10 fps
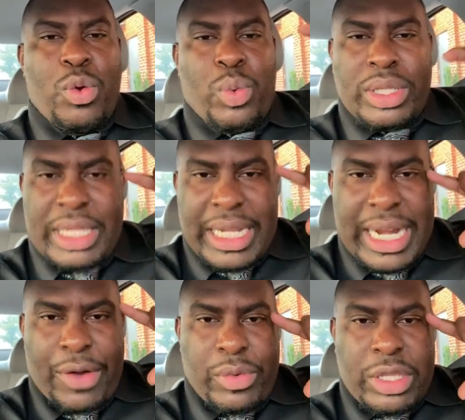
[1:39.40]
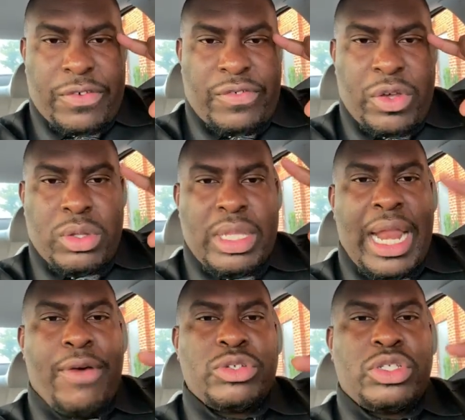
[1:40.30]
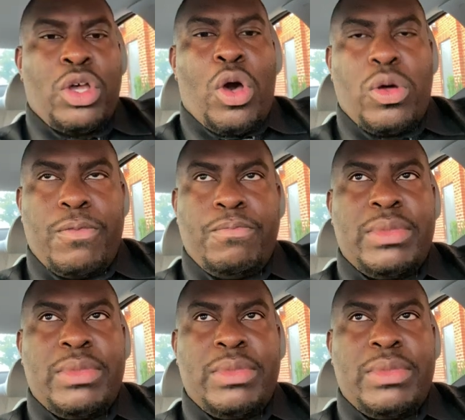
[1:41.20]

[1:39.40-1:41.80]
one thing that I really feel that I was taught,